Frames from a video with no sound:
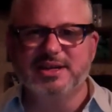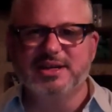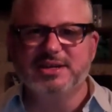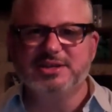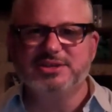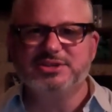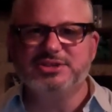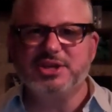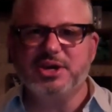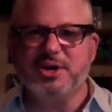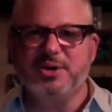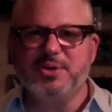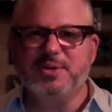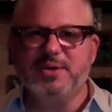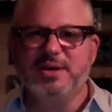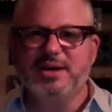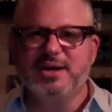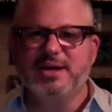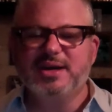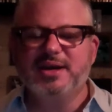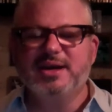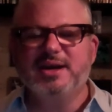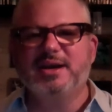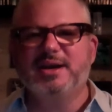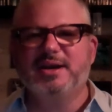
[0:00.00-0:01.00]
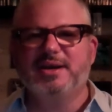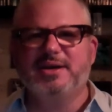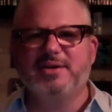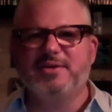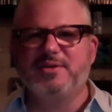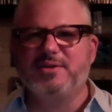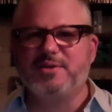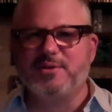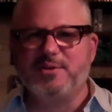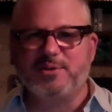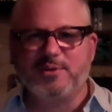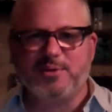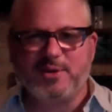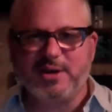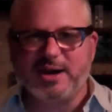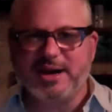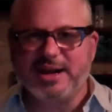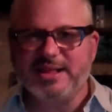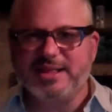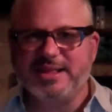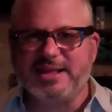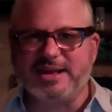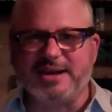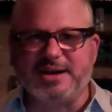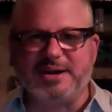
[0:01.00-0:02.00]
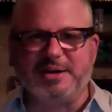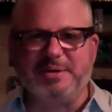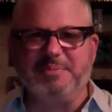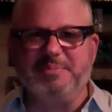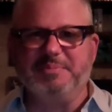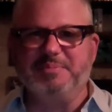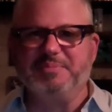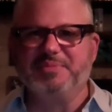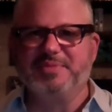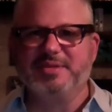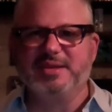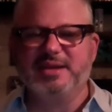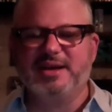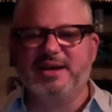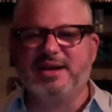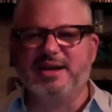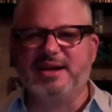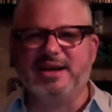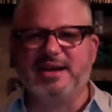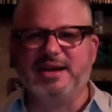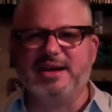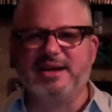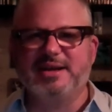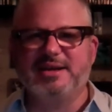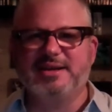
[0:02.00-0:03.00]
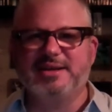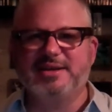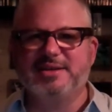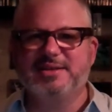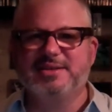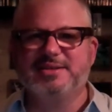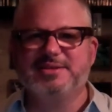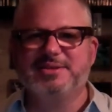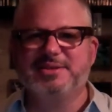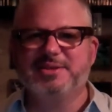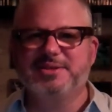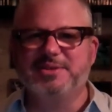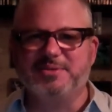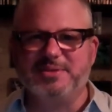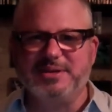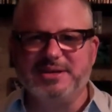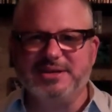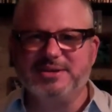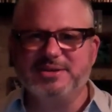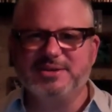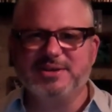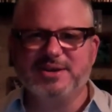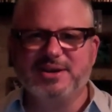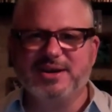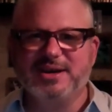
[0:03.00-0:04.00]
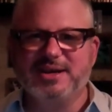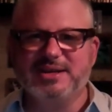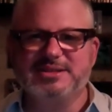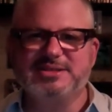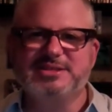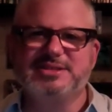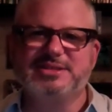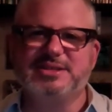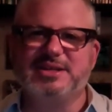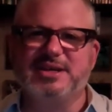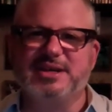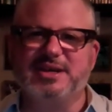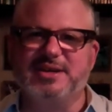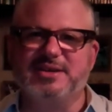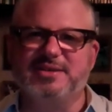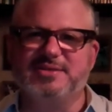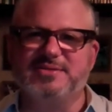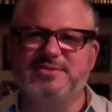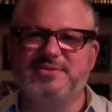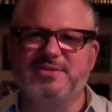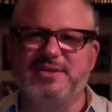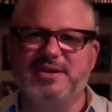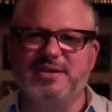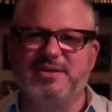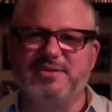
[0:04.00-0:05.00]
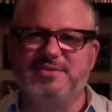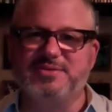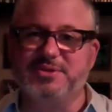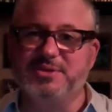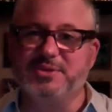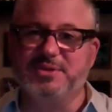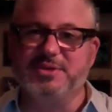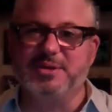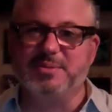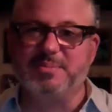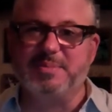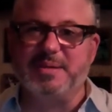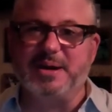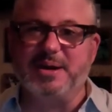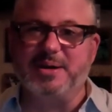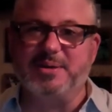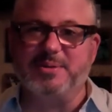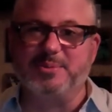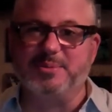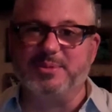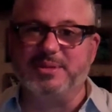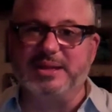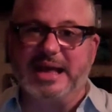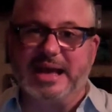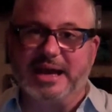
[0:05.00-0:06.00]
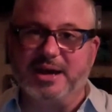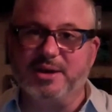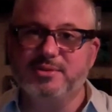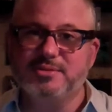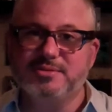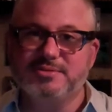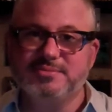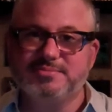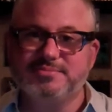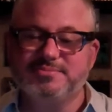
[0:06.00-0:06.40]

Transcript: So right there, the real cost of nuclear power will out,